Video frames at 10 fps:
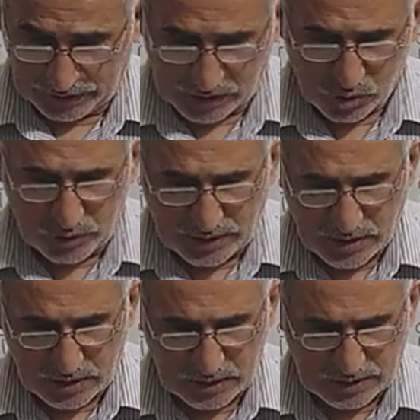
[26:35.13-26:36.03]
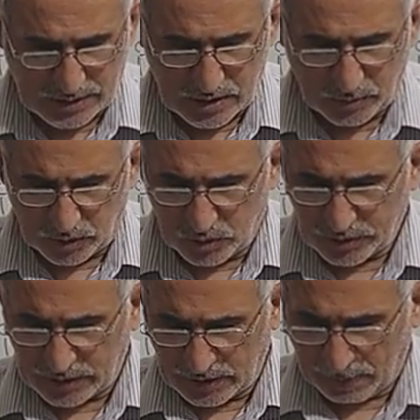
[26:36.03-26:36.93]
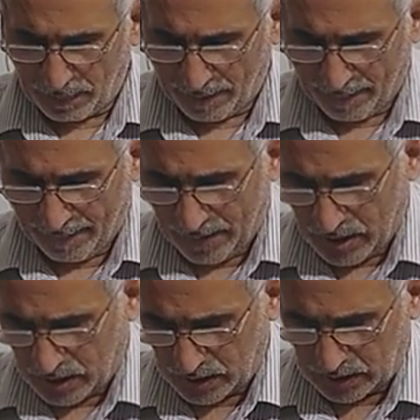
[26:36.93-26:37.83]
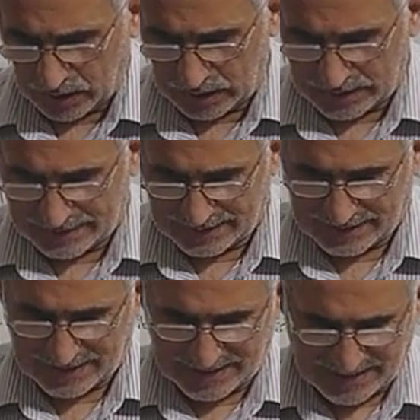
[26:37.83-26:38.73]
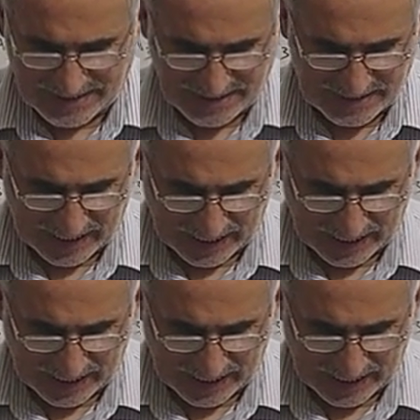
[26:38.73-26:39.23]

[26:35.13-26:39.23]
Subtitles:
dear students, this is about the cis